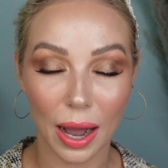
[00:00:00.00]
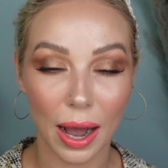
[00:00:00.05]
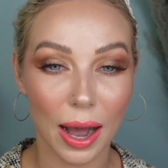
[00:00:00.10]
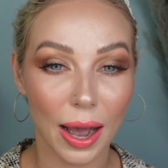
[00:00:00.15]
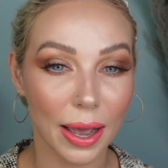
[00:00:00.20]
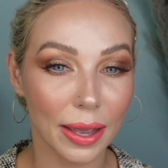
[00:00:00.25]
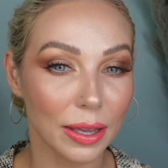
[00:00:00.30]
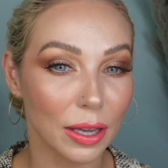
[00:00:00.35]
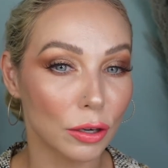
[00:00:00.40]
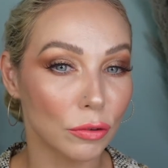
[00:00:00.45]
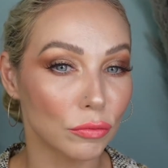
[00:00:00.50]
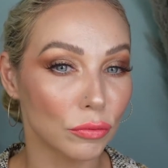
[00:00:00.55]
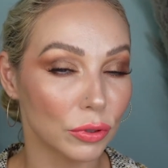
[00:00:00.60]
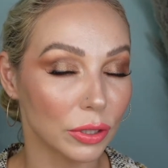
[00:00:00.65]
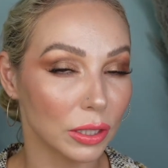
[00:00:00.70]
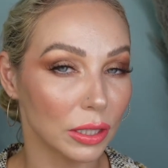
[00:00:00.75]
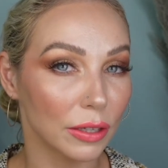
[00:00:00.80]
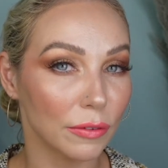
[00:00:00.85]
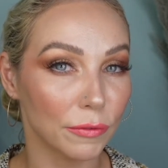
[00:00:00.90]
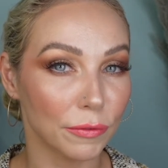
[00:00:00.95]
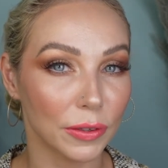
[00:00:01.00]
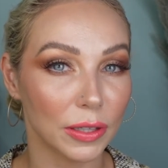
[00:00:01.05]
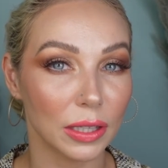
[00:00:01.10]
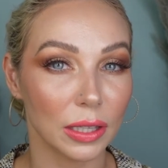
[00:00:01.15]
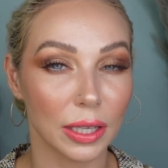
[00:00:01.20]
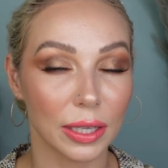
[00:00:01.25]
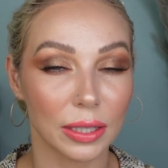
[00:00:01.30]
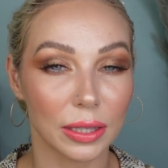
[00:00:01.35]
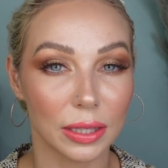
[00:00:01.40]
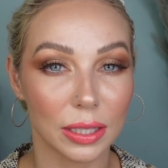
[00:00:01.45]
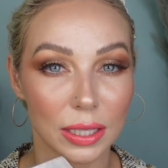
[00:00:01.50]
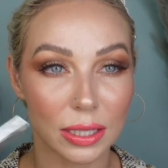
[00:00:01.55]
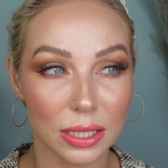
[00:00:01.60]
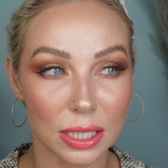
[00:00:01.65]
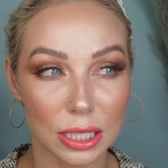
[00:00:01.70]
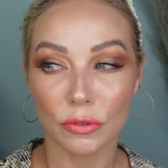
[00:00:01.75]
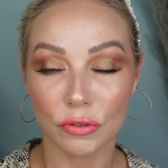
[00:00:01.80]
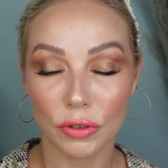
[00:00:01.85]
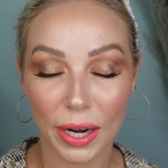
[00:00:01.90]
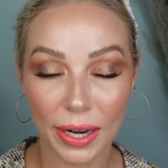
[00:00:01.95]
I really feel like this
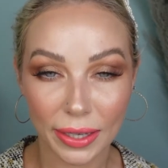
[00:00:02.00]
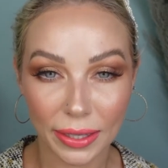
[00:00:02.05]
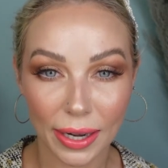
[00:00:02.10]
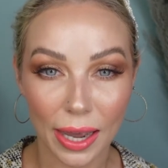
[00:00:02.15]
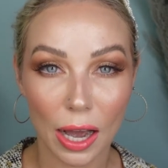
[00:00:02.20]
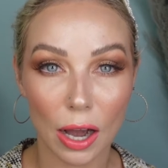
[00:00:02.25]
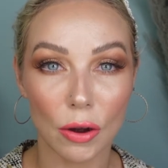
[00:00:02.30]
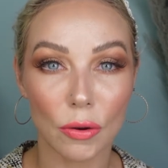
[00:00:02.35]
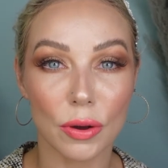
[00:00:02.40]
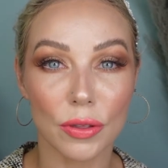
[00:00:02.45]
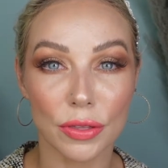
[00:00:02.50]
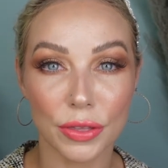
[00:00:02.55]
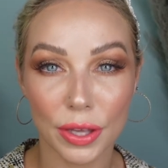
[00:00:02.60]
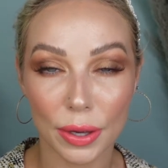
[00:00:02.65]
is right now